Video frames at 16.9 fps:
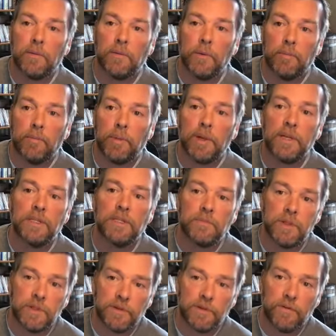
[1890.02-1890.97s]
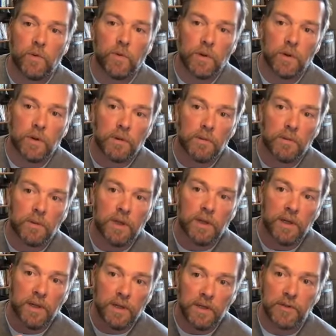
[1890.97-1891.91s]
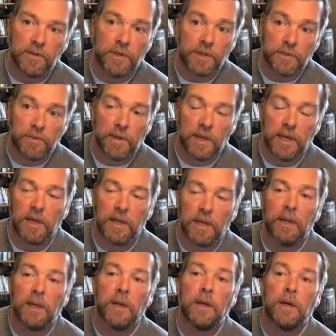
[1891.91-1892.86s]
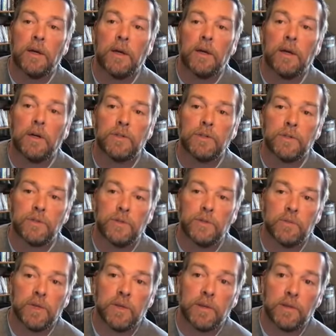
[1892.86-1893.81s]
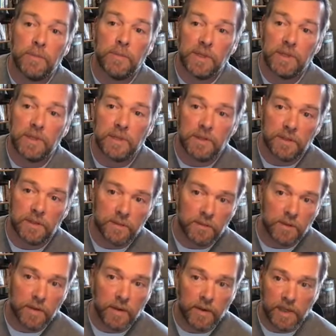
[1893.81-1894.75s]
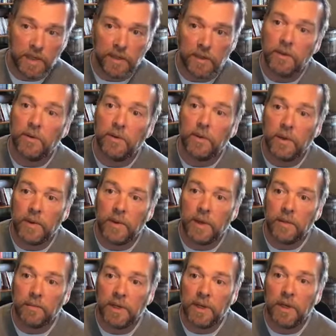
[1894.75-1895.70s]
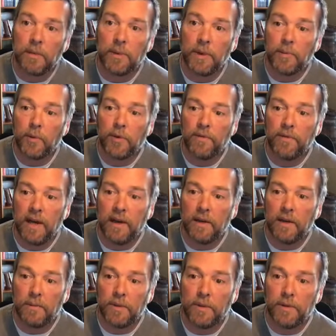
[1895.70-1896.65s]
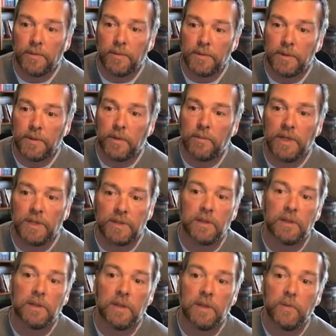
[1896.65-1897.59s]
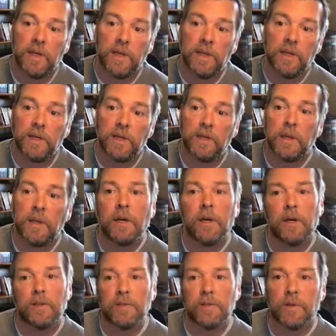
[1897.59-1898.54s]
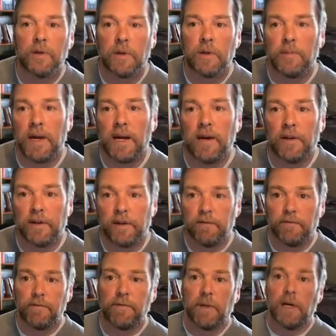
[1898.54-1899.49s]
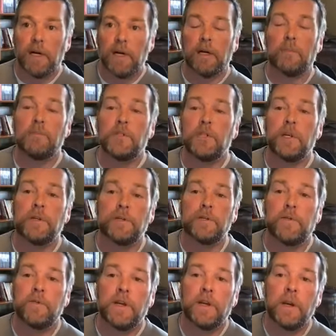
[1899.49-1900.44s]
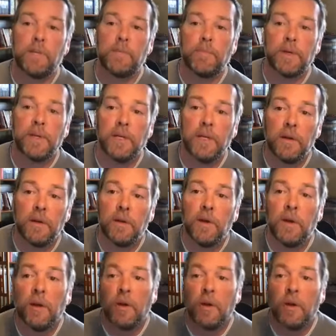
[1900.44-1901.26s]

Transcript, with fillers: replacements for an interest rate, assuming the business is growing and doing well and becoming more valuable. So basically, we get a certain amount of um, shares of the company